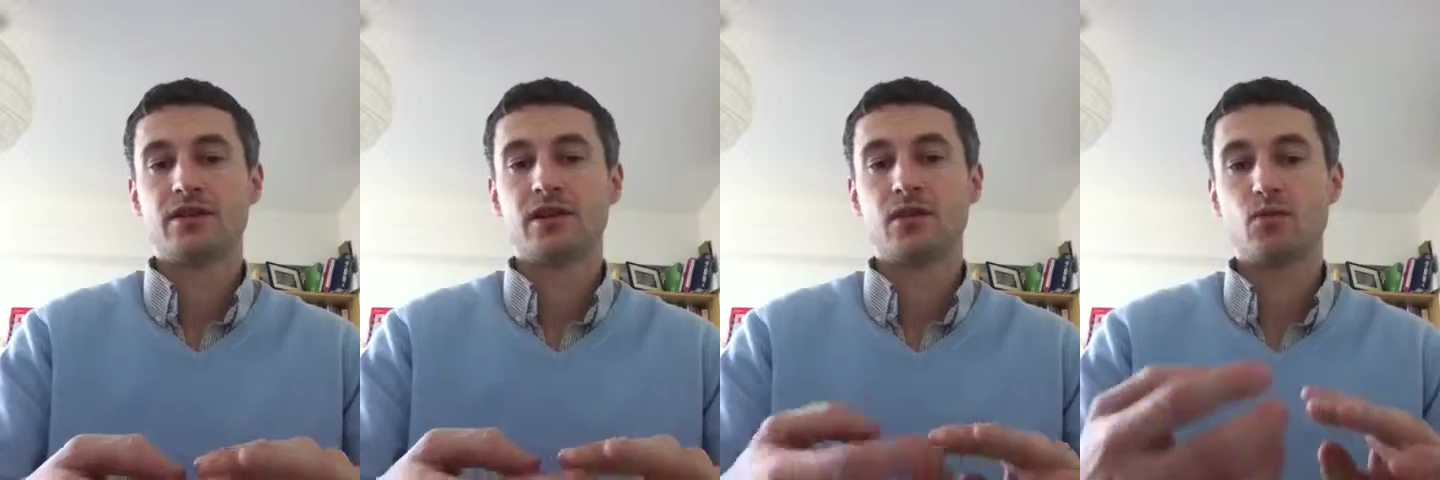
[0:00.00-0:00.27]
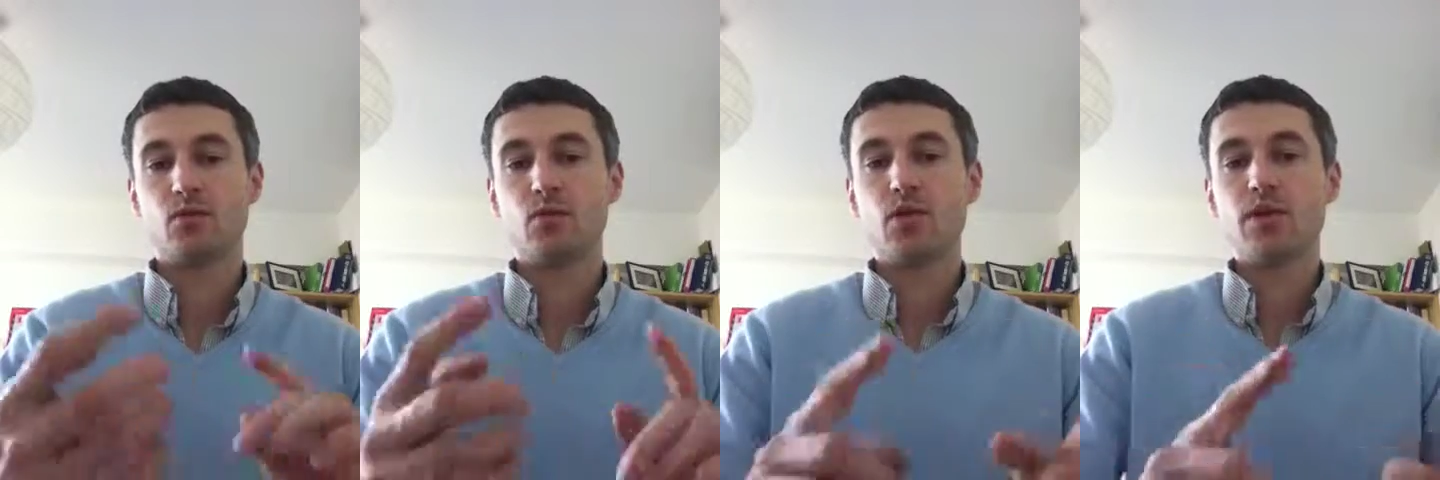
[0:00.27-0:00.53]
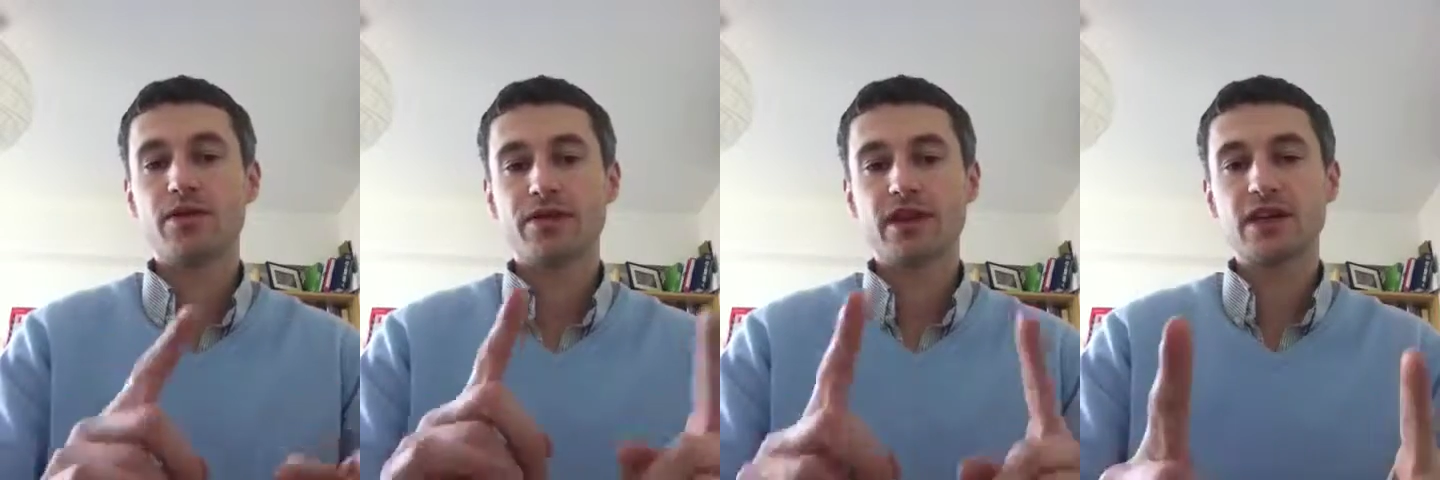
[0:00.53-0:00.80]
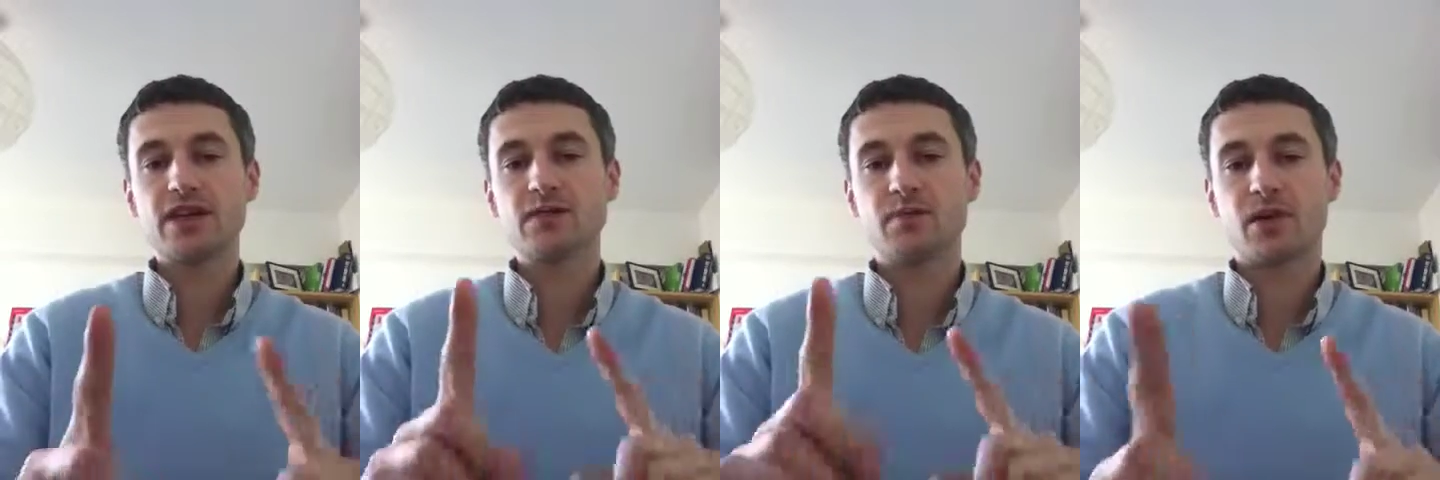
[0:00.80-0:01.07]
And what
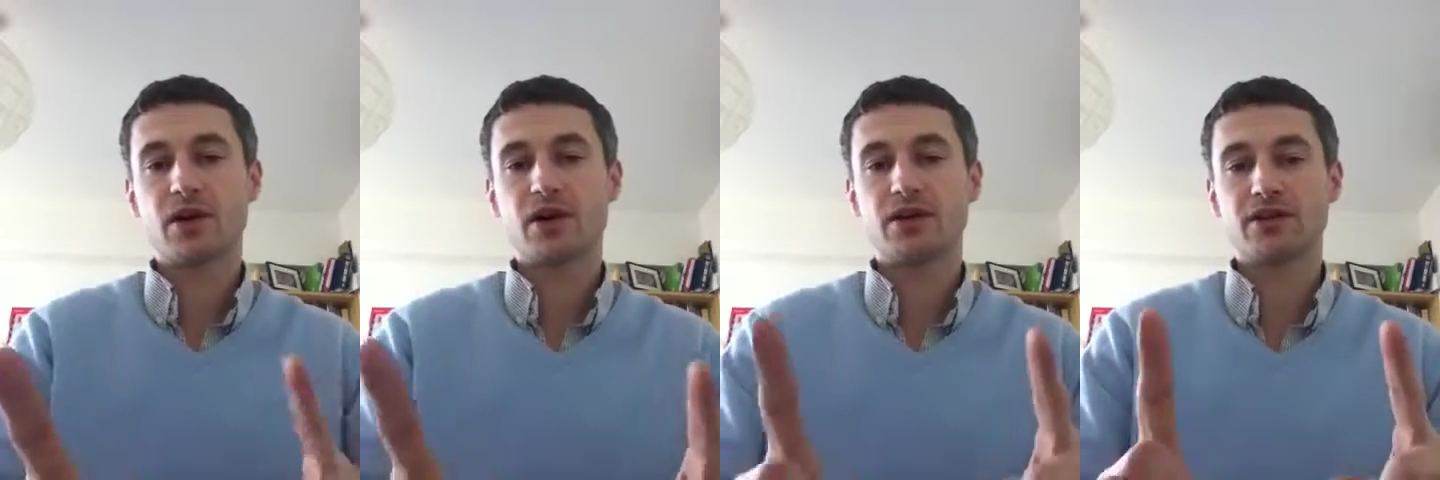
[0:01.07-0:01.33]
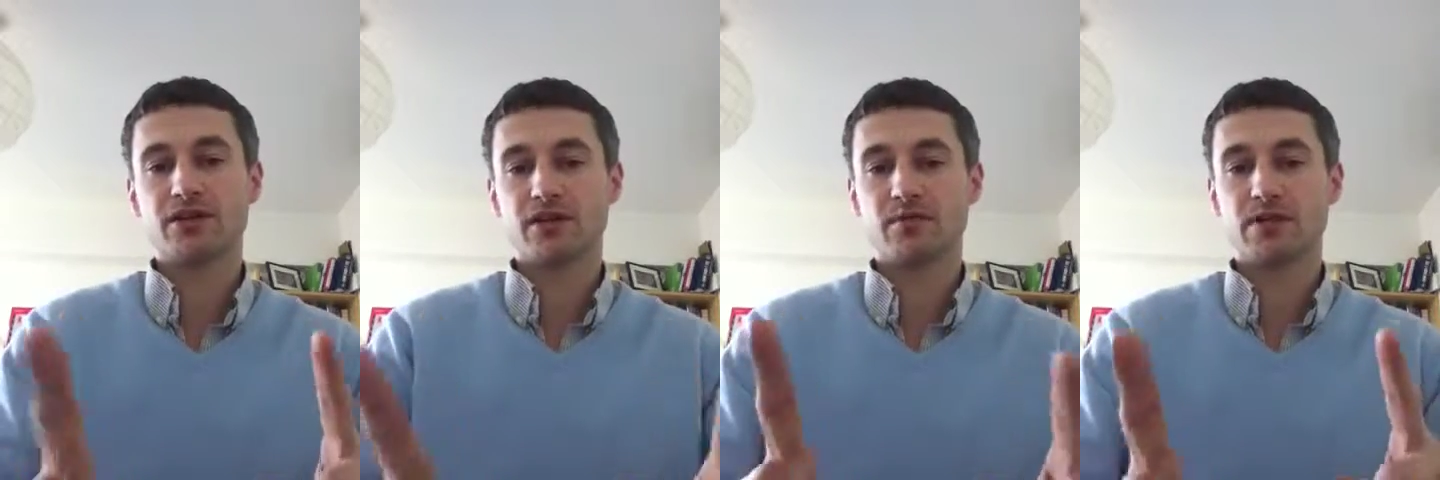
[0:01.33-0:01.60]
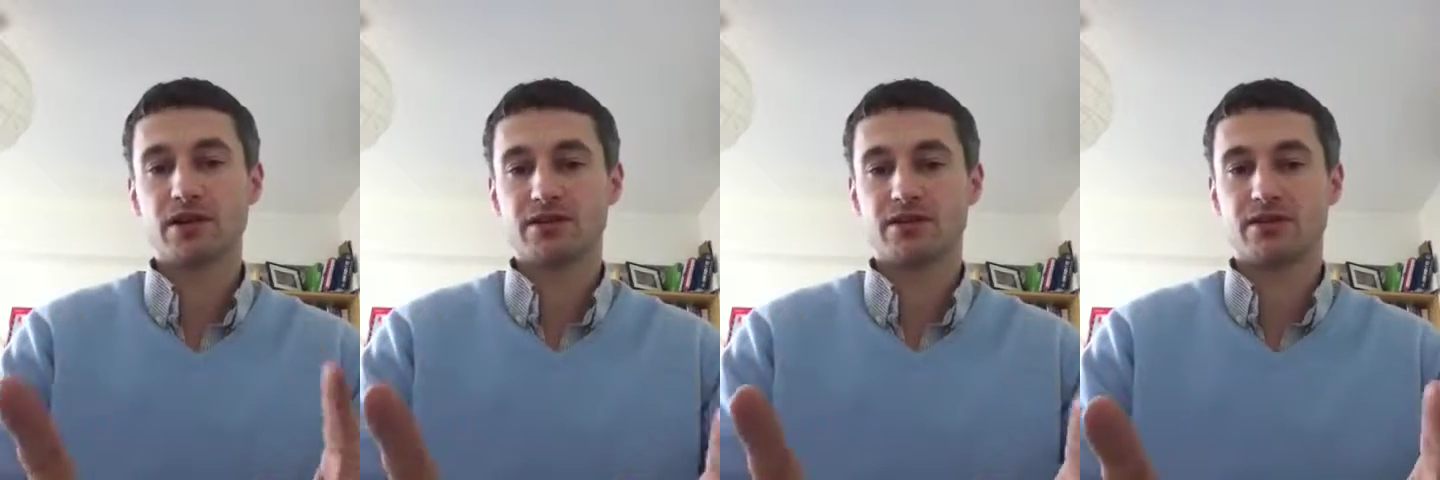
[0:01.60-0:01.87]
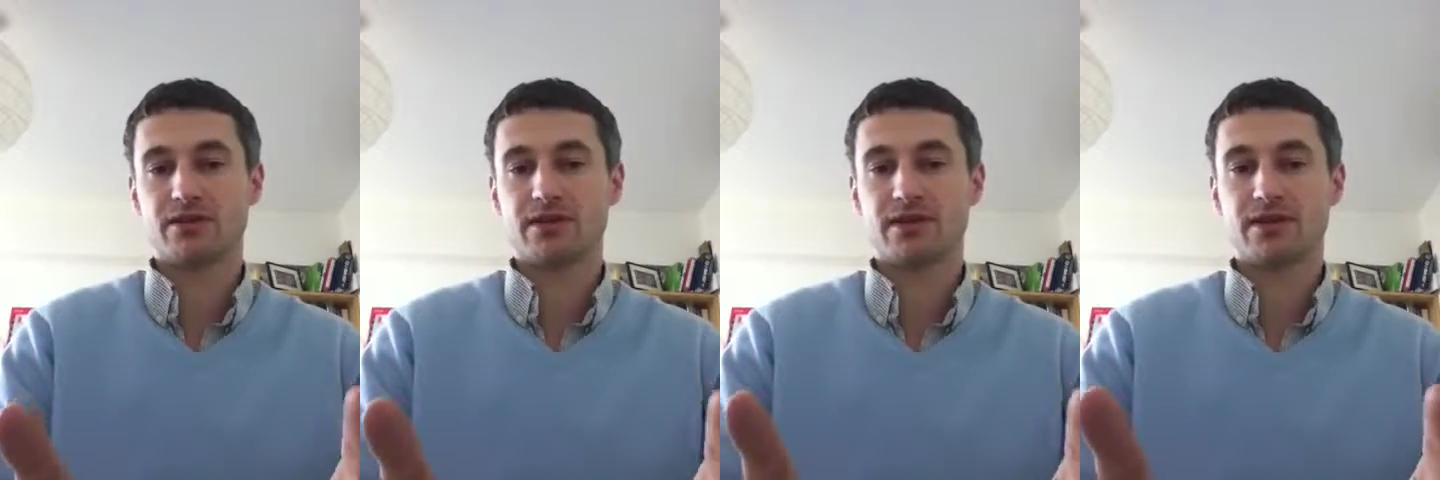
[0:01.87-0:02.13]
this part of the
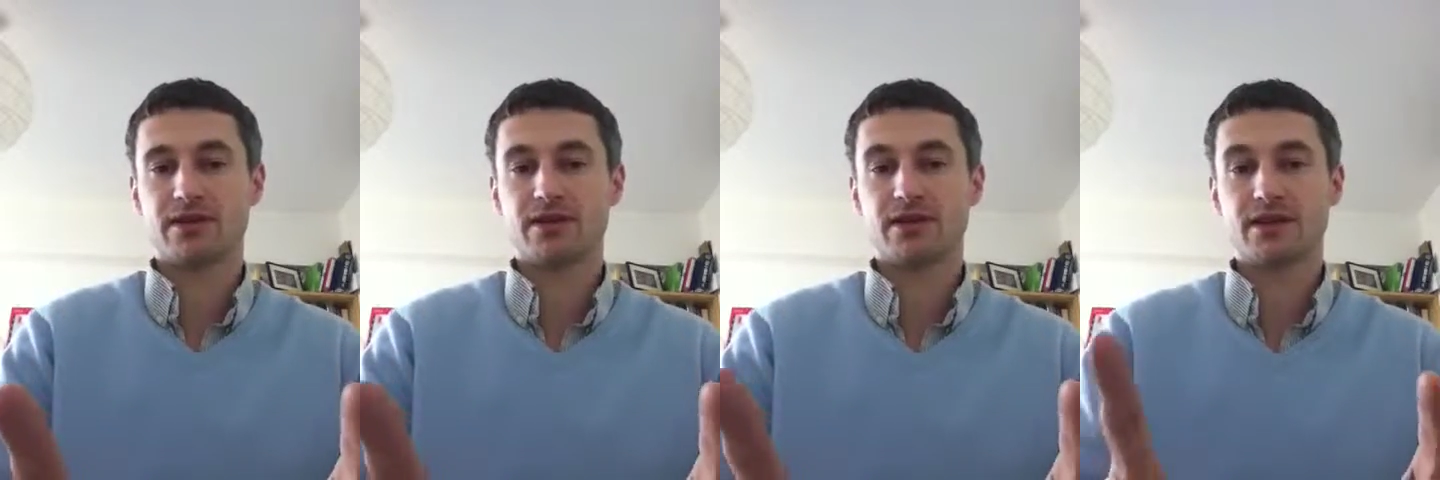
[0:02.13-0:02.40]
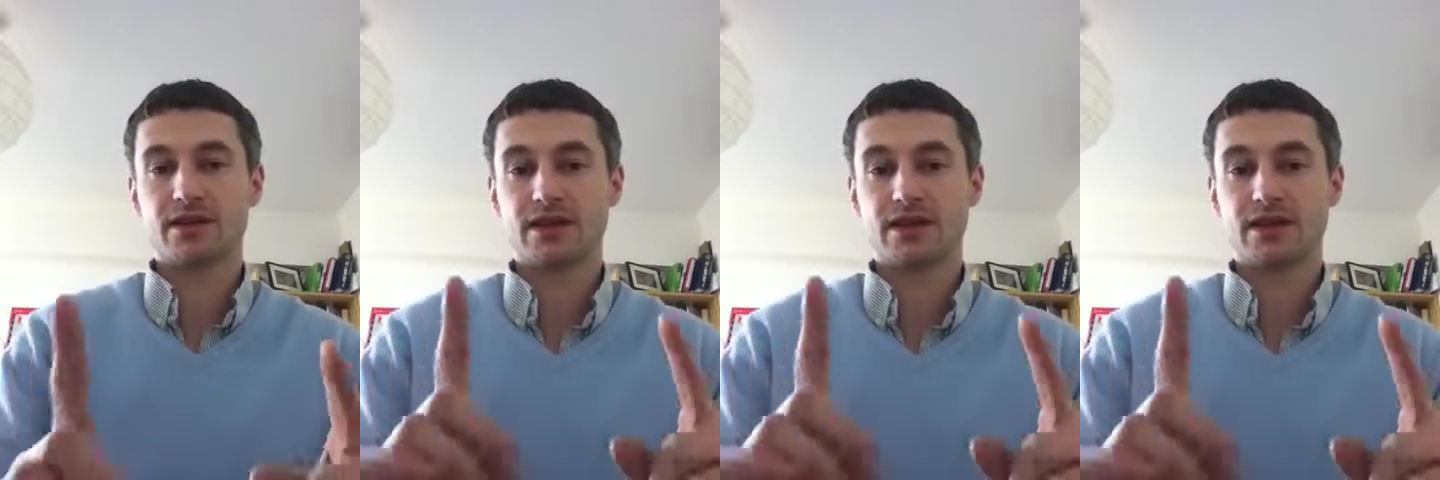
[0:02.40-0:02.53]
puzzle does